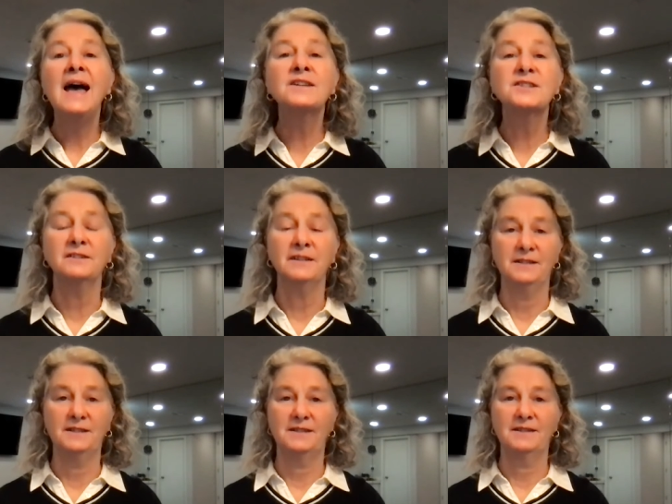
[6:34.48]

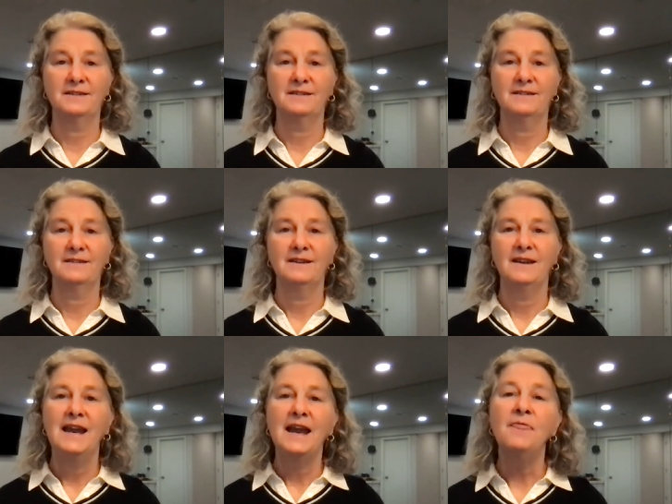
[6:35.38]
excellence,
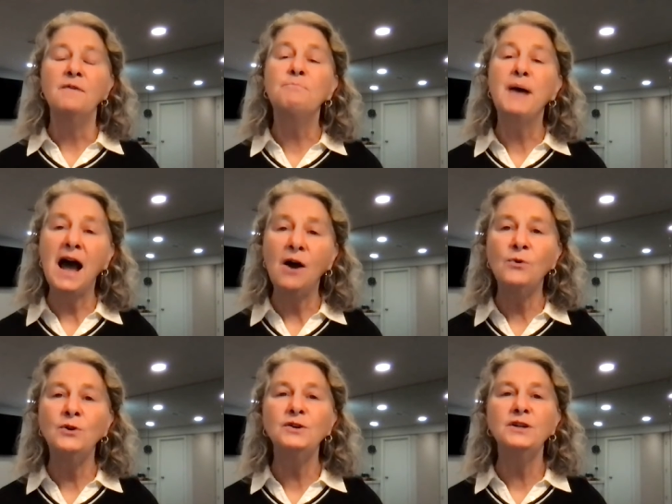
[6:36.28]
and the
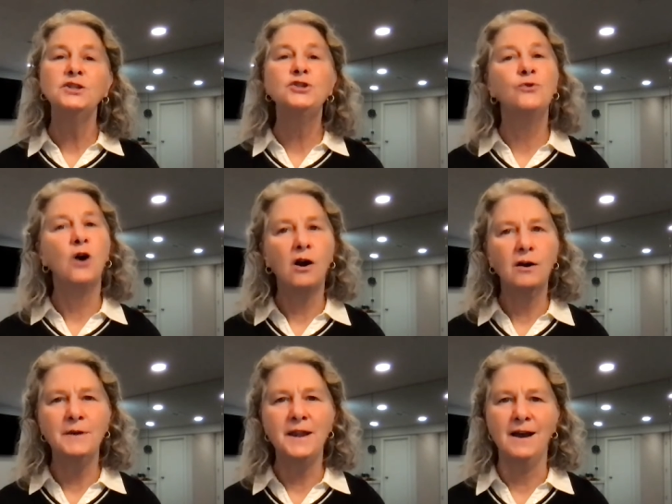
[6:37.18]
power to
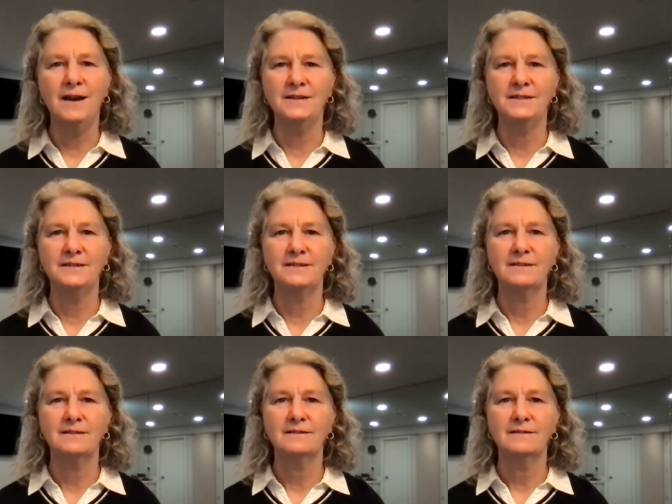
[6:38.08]

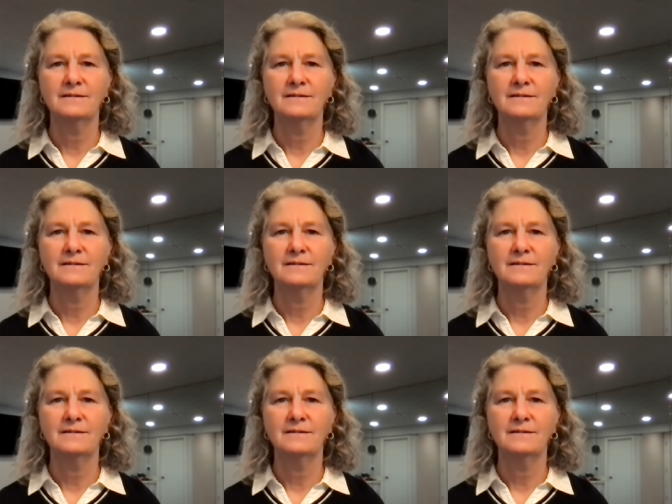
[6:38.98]
harmonize.